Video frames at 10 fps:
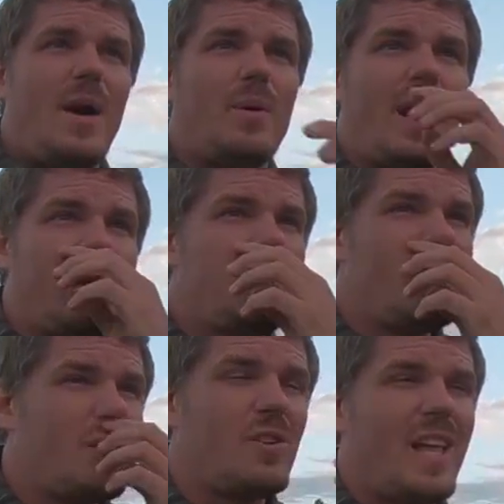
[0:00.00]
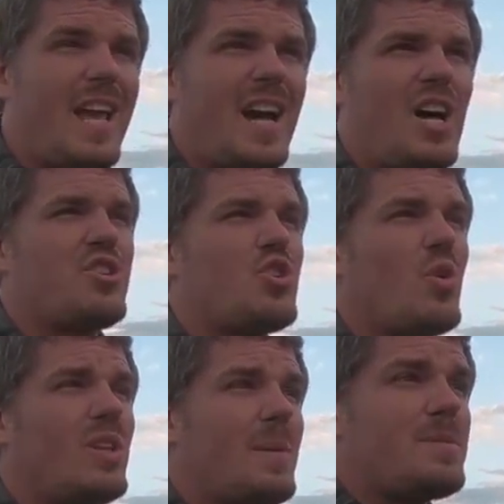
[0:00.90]
And when I get to the other lake, I'll
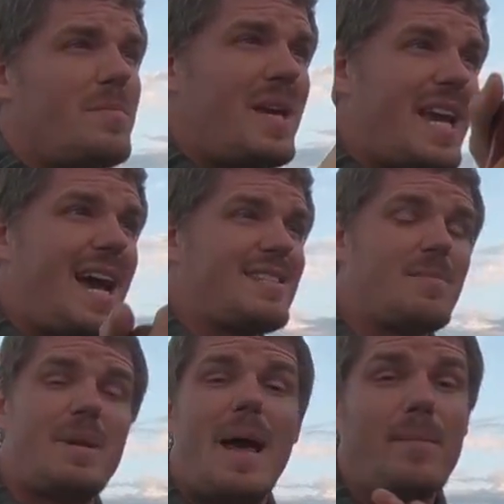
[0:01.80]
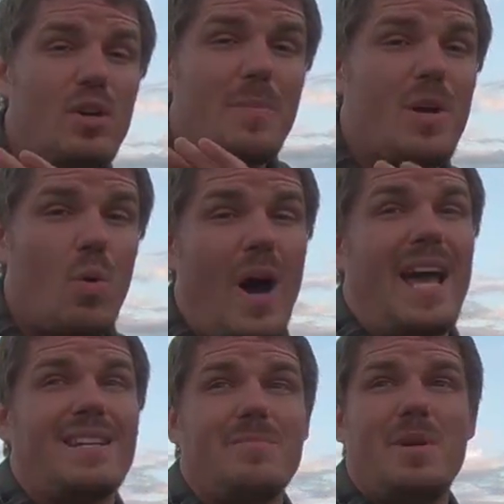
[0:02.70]
show clips of me casting, but I'm gonna be
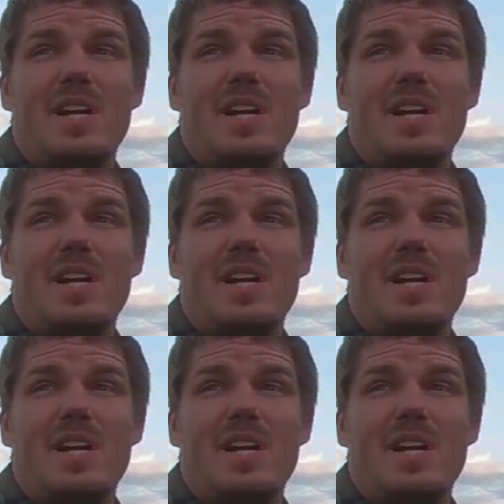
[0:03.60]
quiet